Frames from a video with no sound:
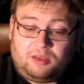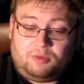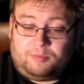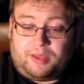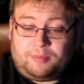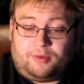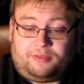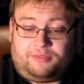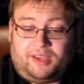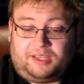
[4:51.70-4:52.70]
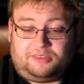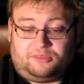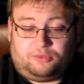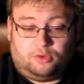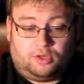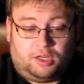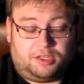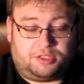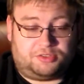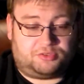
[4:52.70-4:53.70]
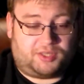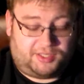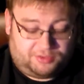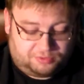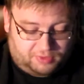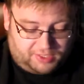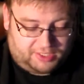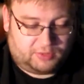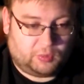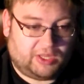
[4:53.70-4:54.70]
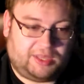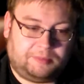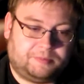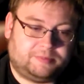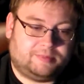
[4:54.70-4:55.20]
it went by pretty fast for Ghost Rider's run anyway.